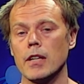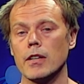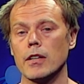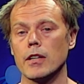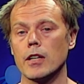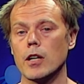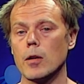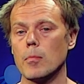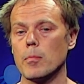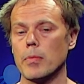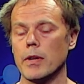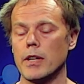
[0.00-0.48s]
The
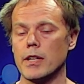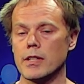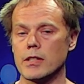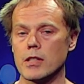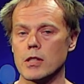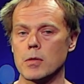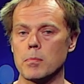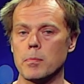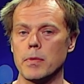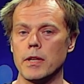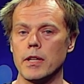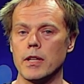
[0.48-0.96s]
company is
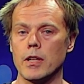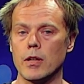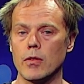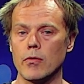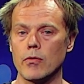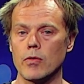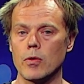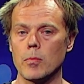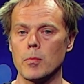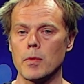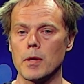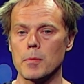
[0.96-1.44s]
a
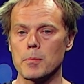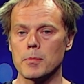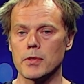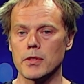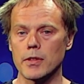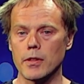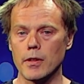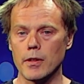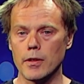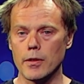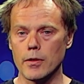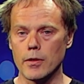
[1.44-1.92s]
spin-off from
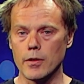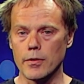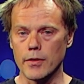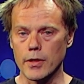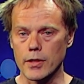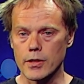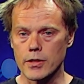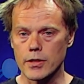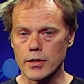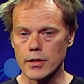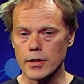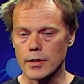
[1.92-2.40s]
Uppsala
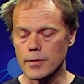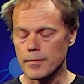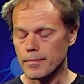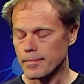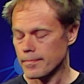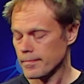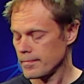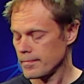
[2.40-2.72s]
University.